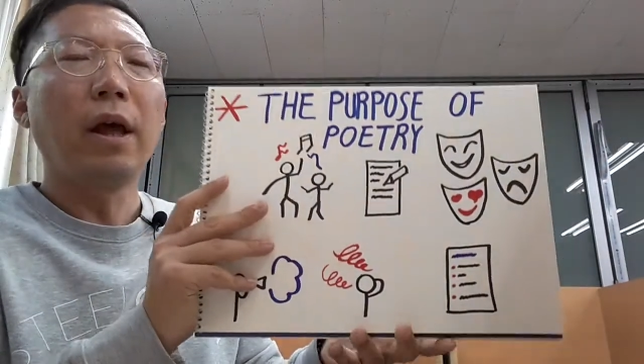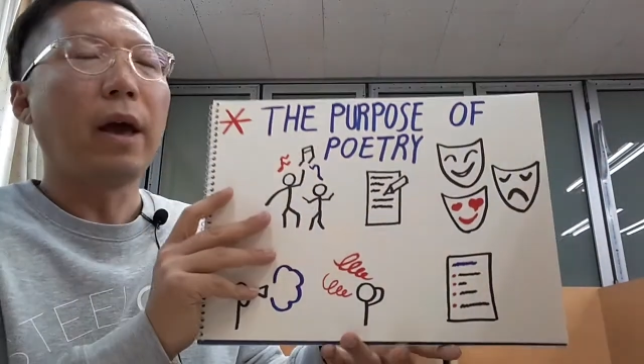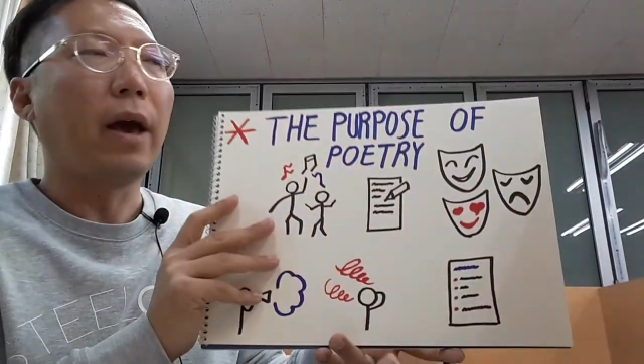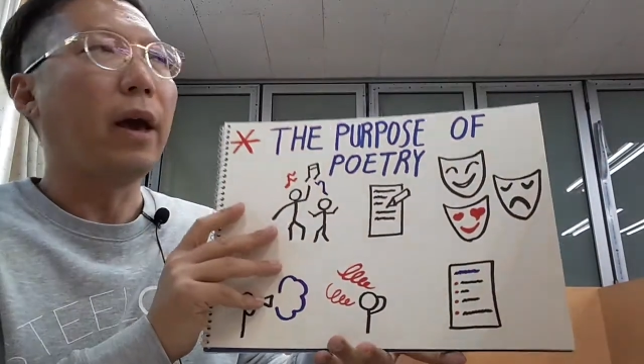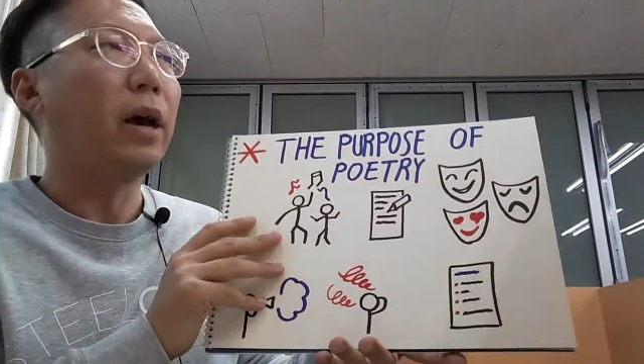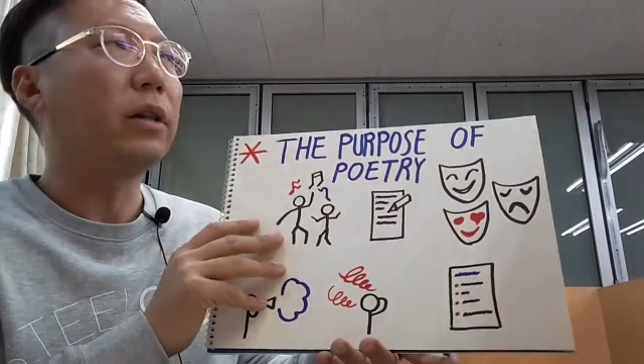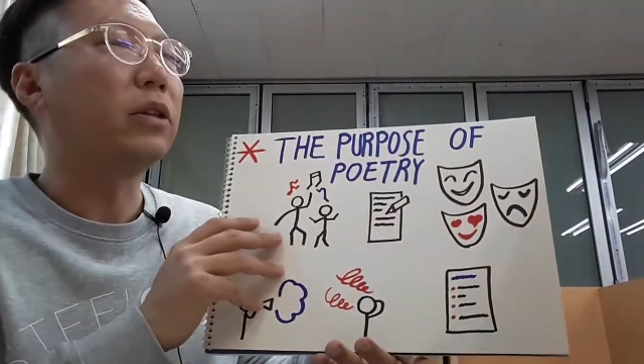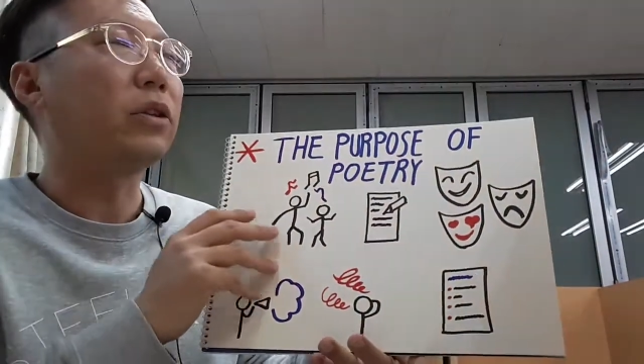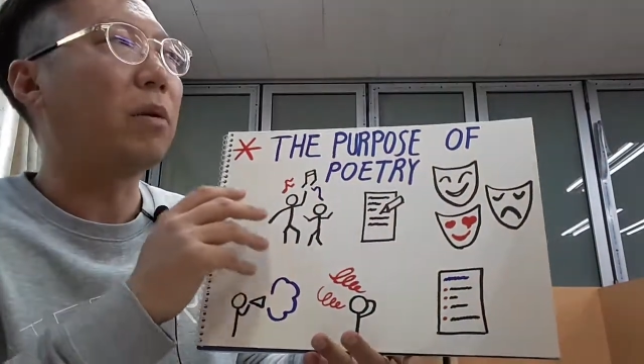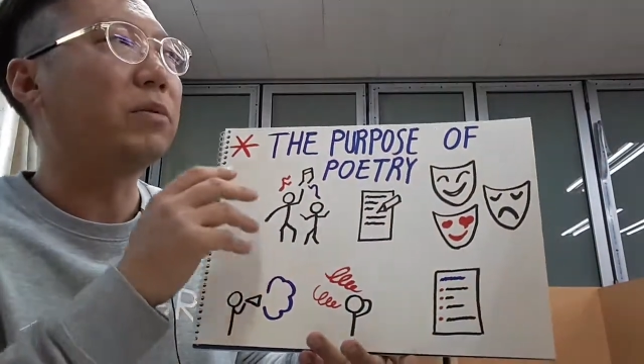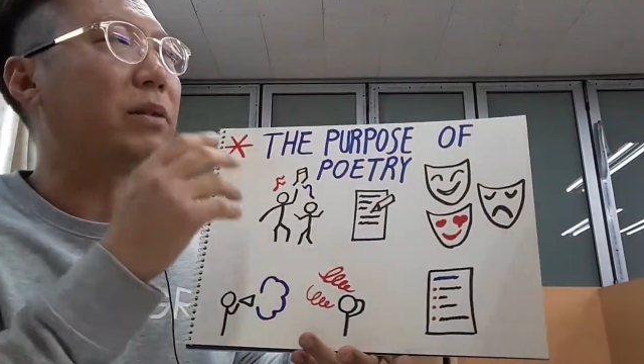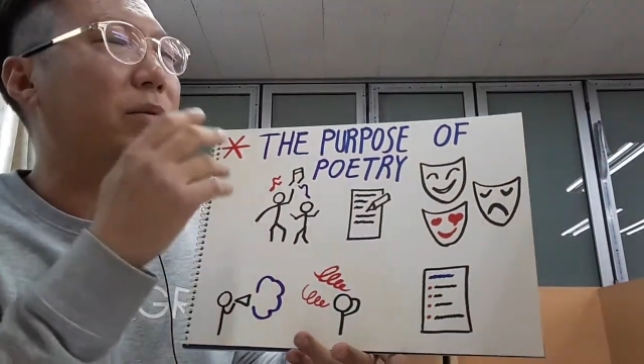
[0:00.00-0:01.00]
And in
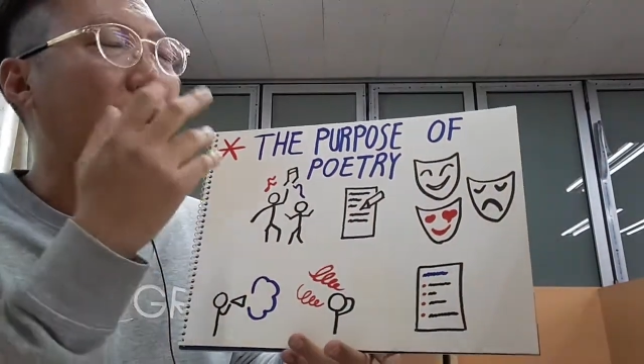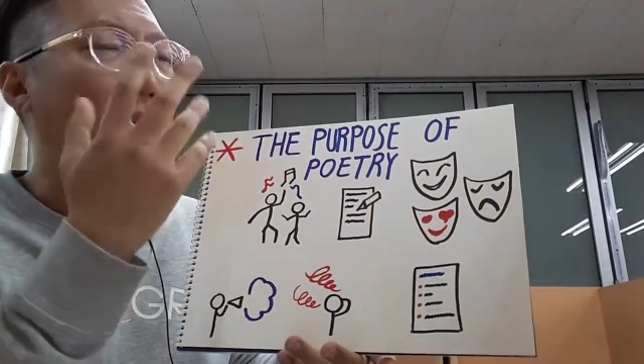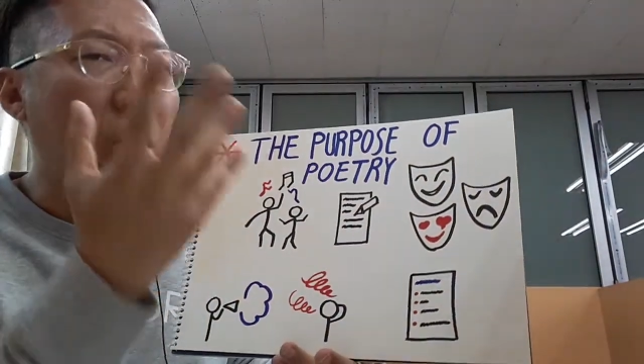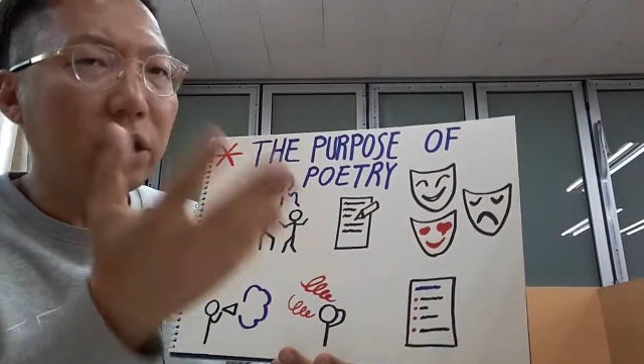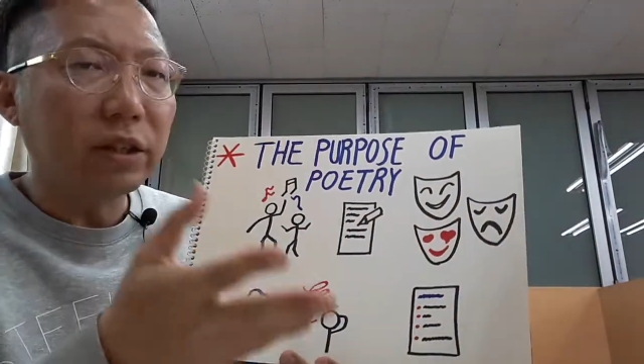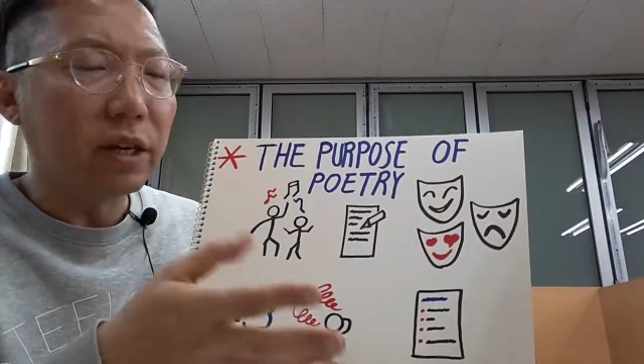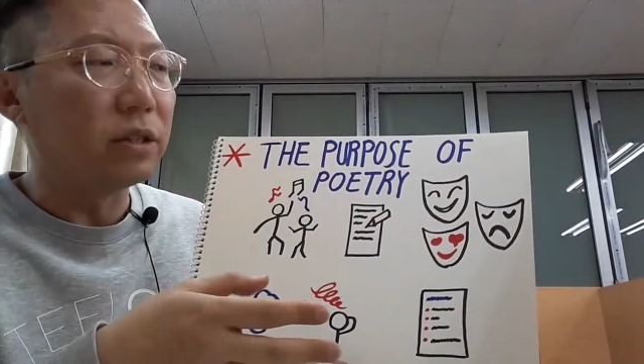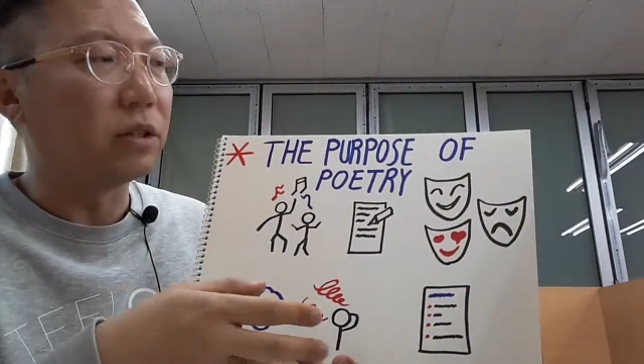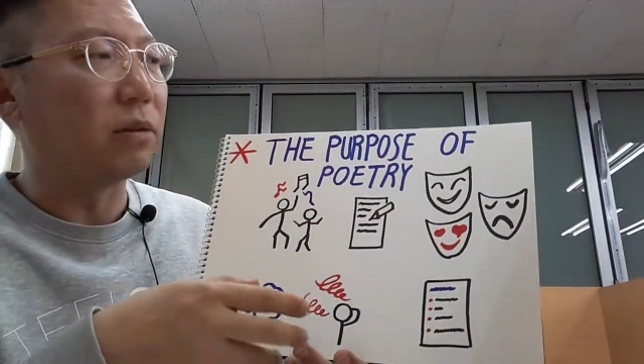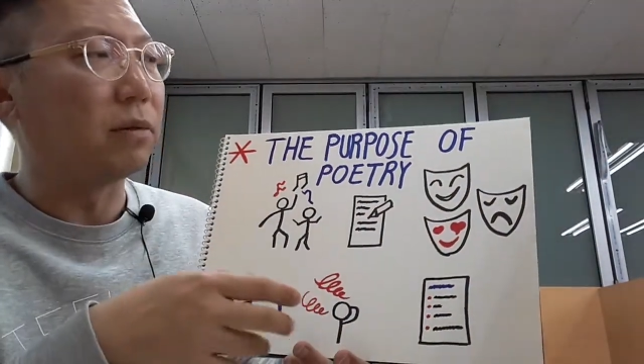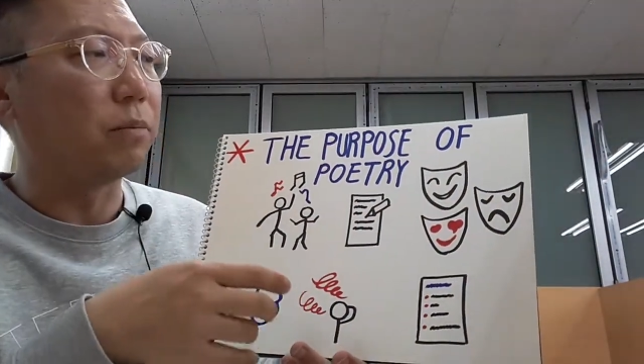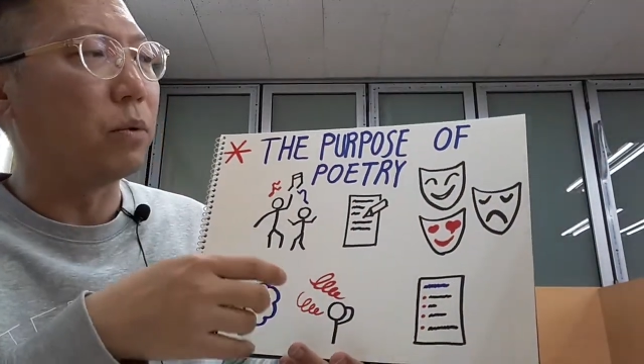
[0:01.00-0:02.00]
terms of content
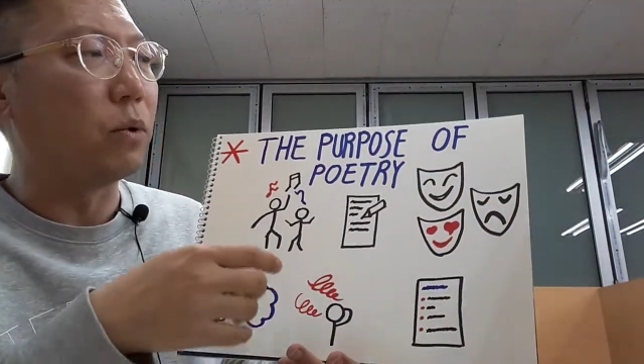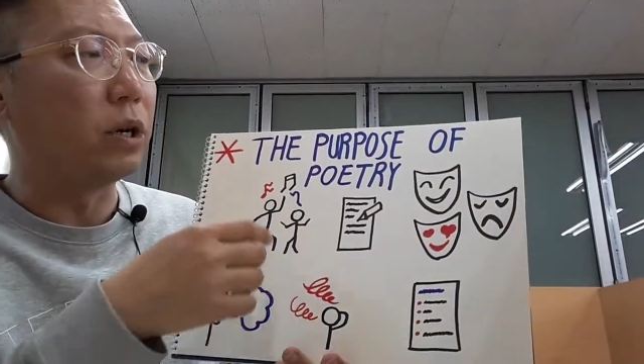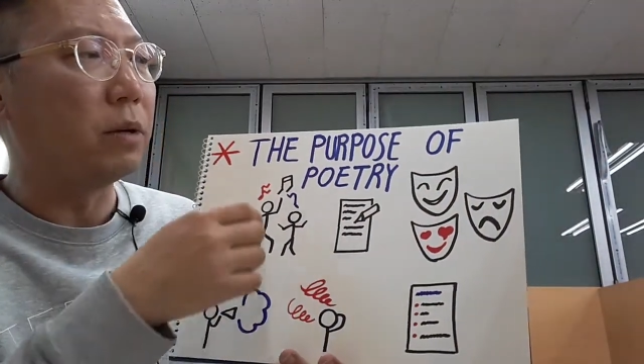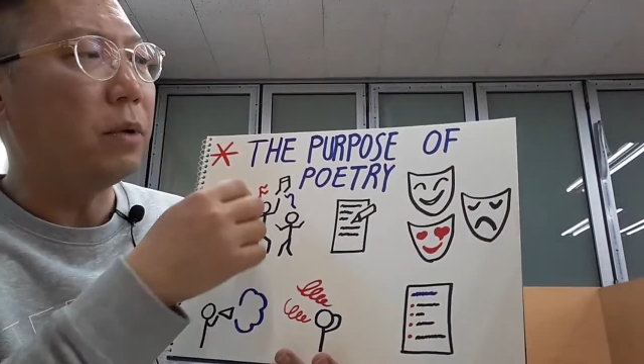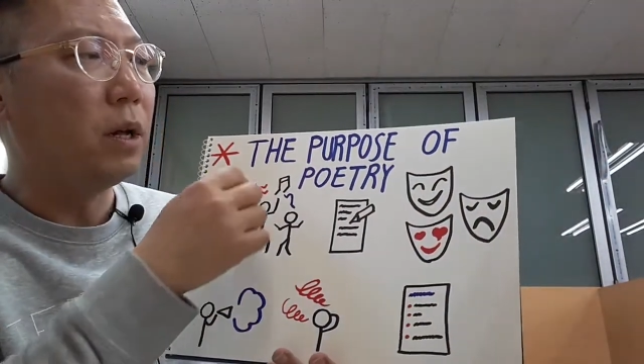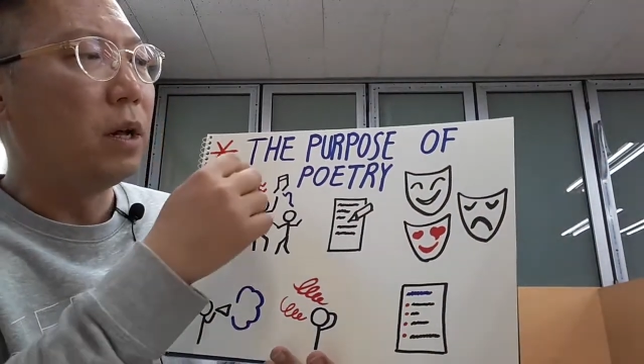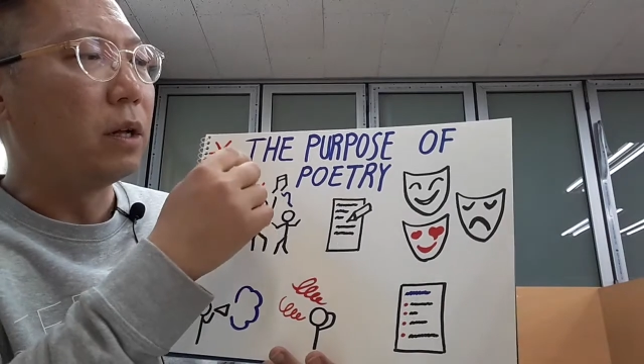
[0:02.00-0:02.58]
of the poem,